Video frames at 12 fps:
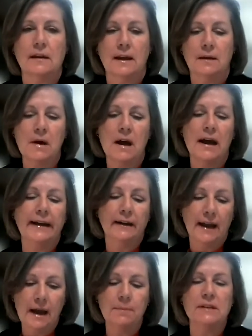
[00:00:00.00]
and mine
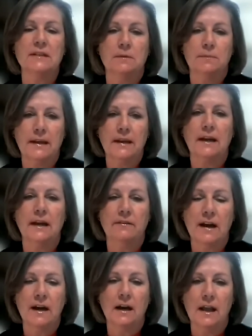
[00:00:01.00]
happens to be,
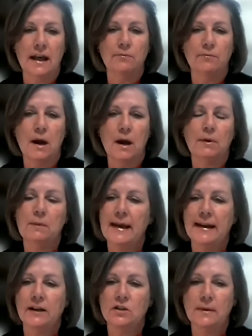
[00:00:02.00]
I've got a lot of property
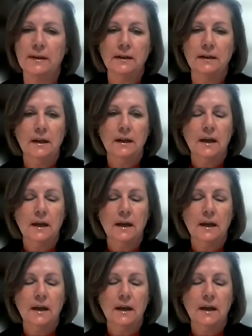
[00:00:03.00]
management.